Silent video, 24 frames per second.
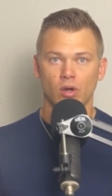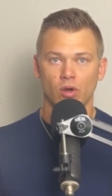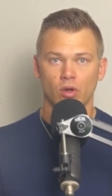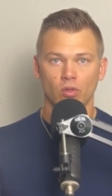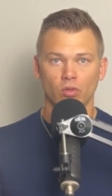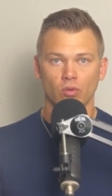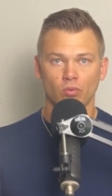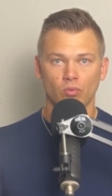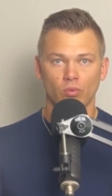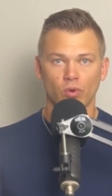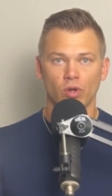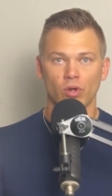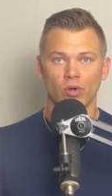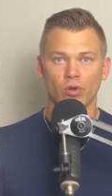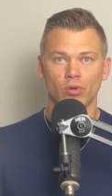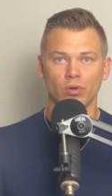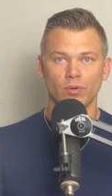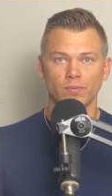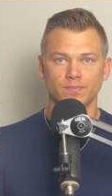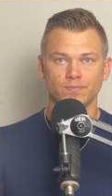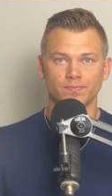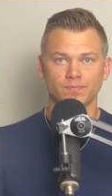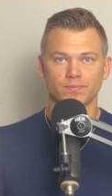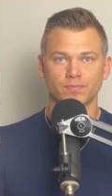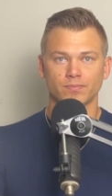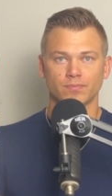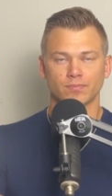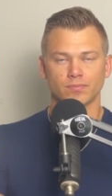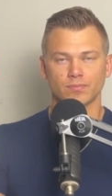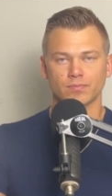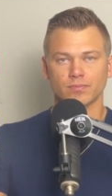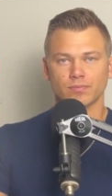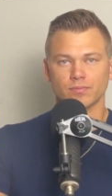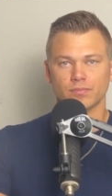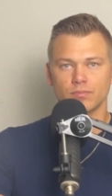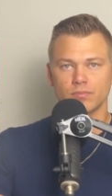on the road
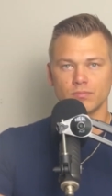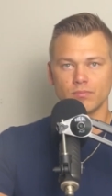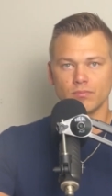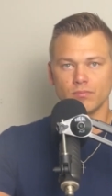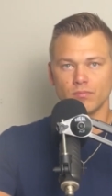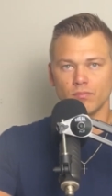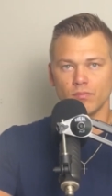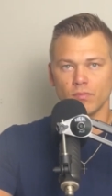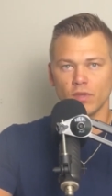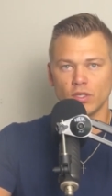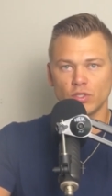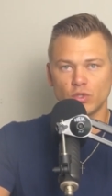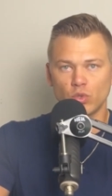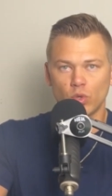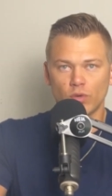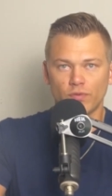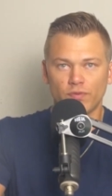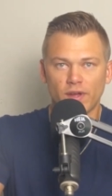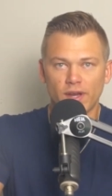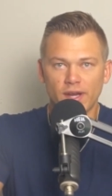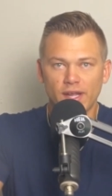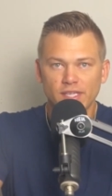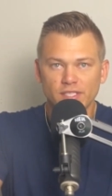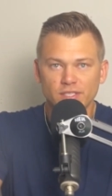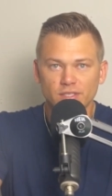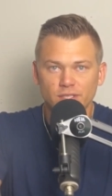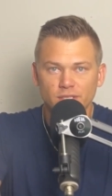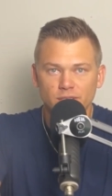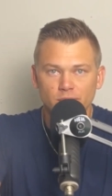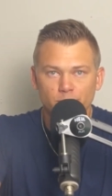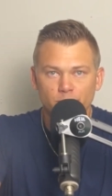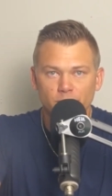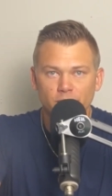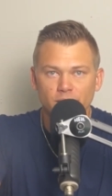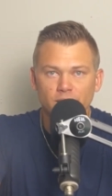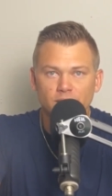toward financial
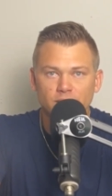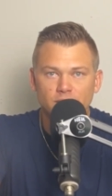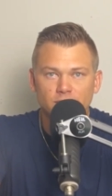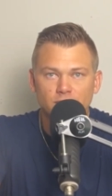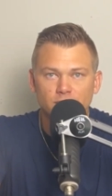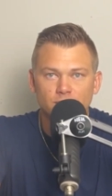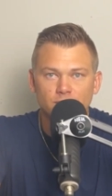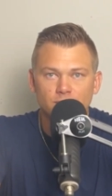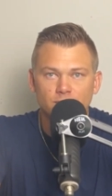independence.